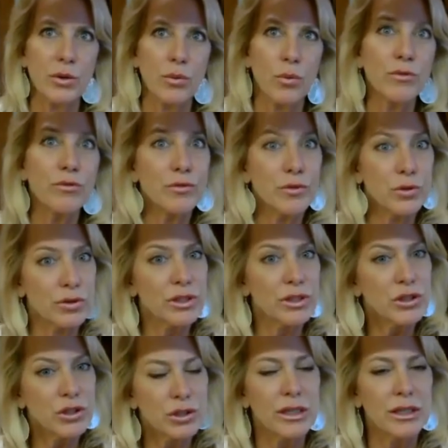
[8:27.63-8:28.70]
will
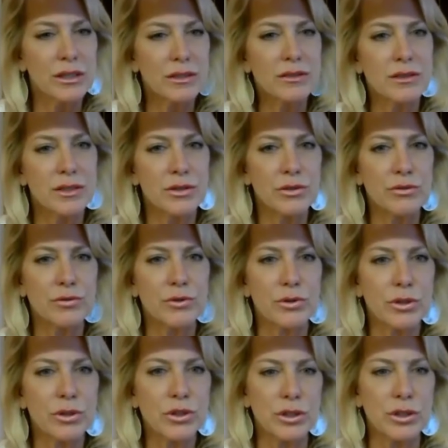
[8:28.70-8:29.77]
flourish and continue to
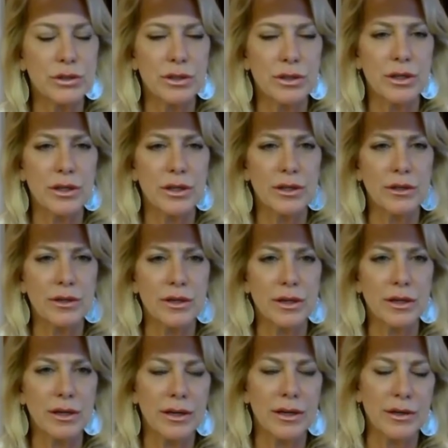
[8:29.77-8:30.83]
flourish. And
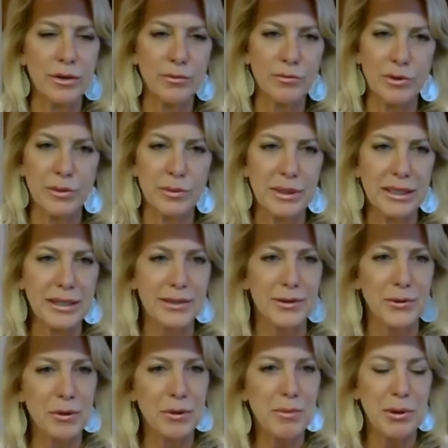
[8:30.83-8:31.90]
hopefully we can get a
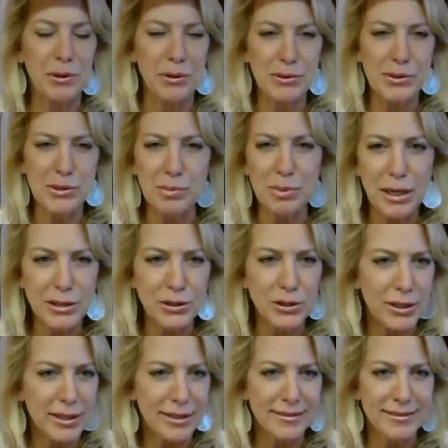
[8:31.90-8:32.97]
grip on our supply
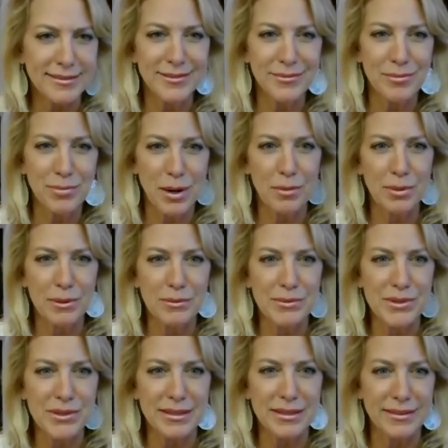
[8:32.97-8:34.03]
chain
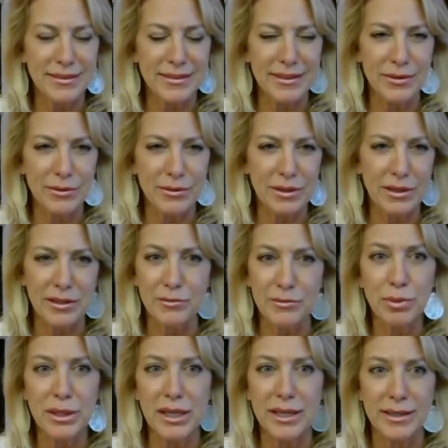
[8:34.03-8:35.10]
problems that are kind of
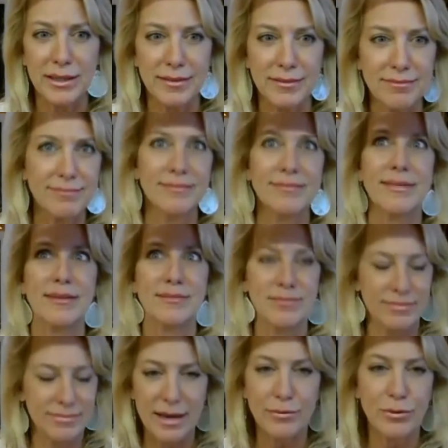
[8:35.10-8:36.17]
plaguing
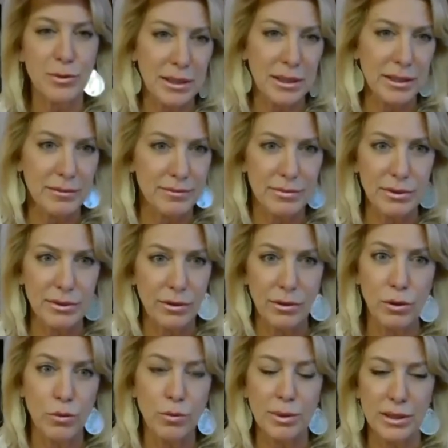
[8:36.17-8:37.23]
everybody
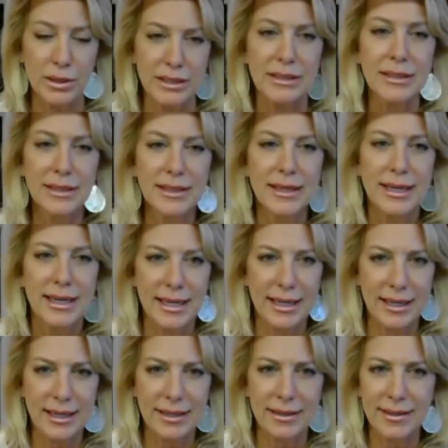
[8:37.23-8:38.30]
globally. Yeah.
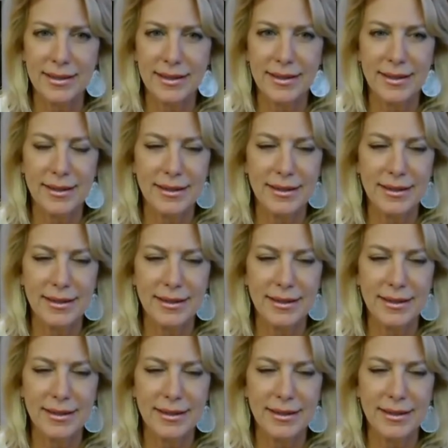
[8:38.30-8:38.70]
And